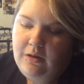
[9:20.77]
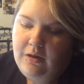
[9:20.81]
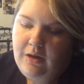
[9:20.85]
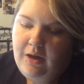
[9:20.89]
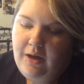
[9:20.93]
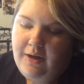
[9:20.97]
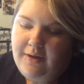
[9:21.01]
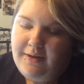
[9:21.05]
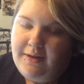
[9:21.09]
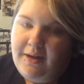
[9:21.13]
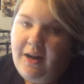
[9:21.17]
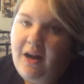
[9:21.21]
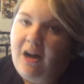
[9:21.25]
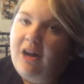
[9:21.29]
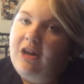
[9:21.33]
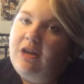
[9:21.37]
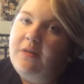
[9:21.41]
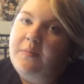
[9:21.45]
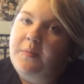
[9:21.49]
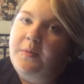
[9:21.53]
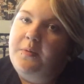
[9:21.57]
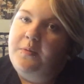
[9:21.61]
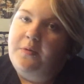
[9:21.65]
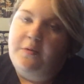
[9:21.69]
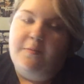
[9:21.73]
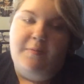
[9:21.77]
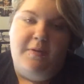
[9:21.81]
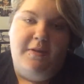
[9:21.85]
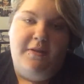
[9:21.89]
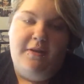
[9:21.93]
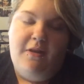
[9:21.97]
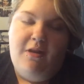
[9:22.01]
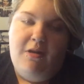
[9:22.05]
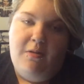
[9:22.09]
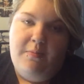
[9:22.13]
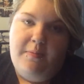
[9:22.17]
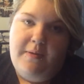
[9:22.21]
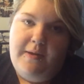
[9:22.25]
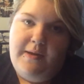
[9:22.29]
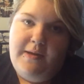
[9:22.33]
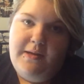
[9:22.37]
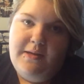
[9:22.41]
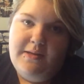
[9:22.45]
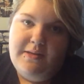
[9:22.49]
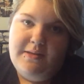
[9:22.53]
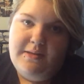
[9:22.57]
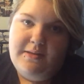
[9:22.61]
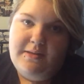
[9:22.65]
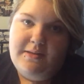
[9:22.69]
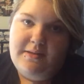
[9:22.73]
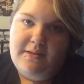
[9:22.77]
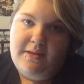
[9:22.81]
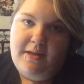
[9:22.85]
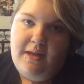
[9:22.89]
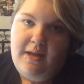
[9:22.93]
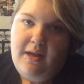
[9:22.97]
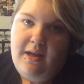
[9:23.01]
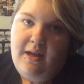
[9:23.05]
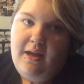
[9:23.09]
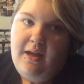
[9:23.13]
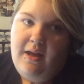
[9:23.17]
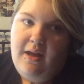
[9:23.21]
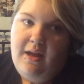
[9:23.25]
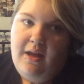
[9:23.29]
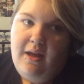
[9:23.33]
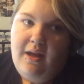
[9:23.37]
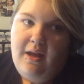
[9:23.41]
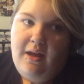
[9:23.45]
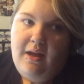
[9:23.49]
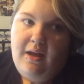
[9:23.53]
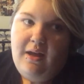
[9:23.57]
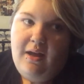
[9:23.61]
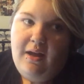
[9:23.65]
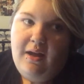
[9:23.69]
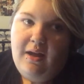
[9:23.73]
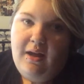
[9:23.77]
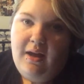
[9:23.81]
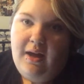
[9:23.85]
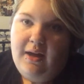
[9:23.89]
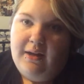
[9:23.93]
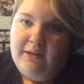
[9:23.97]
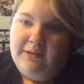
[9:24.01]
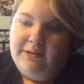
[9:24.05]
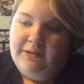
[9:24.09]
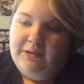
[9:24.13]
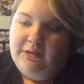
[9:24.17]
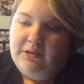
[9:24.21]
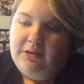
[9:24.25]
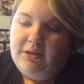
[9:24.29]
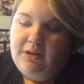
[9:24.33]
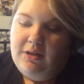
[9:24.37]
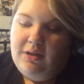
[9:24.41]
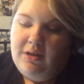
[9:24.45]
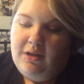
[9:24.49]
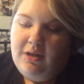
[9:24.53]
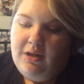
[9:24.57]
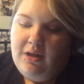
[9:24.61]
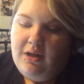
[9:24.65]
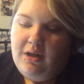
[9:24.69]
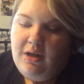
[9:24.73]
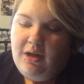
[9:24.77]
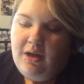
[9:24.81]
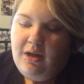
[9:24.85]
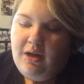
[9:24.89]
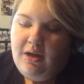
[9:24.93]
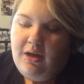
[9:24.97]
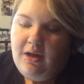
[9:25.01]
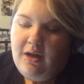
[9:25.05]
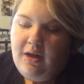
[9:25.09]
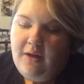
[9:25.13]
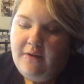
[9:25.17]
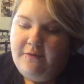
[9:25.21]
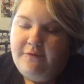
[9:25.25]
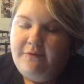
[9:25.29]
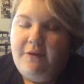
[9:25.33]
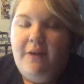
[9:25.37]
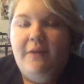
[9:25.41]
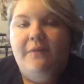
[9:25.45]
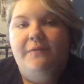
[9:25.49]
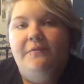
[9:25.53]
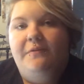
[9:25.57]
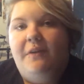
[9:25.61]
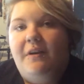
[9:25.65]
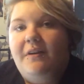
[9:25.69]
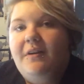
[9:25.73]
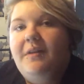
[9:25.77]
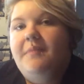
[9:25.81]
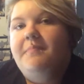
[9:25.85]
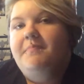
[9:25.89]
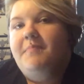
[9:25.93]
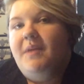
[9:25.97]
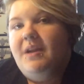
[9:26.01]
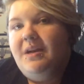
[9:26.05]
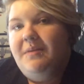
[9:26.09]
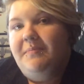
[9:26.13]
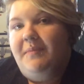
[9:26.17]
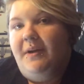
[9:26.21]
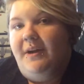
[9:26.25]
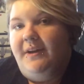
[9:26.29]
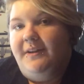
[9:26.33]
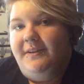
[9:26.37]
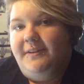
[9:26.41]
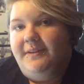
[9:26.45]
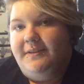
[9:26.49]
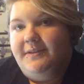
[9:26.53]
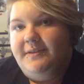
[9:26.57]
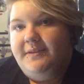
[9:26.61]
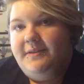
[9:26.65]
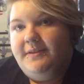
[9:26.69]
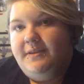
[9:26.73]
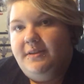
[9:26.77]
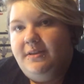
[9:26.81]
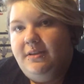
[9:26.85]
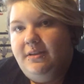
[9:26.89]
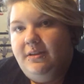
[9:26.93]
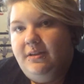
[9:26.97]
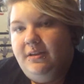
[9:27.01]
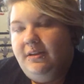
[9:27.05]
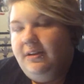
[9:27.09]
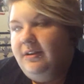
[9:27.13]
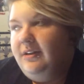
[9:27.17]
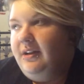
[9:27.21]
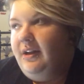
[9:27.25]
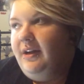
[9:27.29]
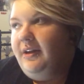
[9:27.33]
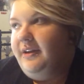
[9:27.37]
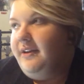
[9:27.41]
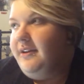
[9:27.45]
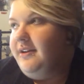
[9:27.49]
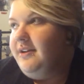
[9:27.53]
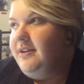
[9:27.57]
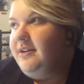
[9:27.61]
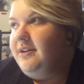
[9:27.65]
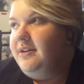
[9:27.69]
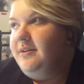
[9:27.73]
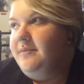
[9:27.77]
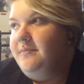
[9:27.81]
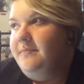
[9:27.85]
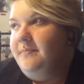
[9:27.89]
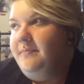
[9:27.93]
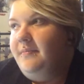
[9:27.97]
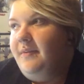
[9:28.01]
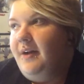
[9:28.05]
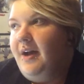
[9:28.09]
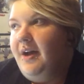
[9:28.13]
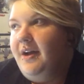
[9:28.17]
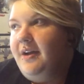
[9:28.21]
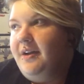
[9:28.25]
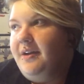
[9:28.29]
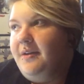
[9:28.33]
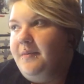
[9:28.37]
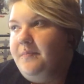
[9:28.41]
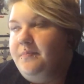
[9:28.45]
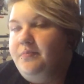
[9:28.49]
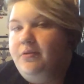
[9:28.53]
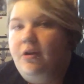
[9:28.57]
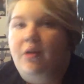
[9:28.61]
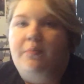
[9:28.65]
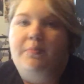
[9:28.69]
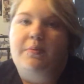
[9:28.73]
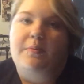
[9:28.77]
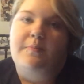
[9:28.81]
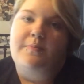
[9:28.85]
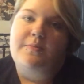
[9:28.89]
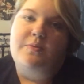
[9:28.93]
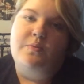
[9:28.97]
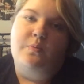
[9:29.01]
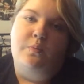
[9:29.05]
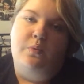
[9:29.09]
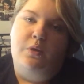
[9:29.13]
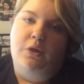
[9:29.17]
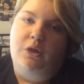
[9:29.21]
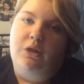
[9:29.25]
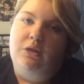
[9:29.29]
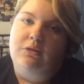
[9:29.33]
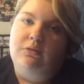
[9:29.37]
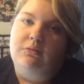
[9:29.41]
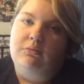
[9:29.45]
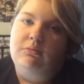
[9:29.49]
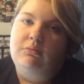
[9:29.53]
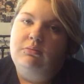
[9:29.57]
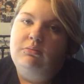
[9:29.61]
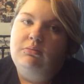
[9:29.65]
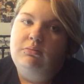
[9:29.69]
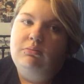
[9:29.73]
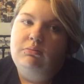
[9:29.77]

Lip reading: had an argument with my therapists and felt very minimised, like my problems weren't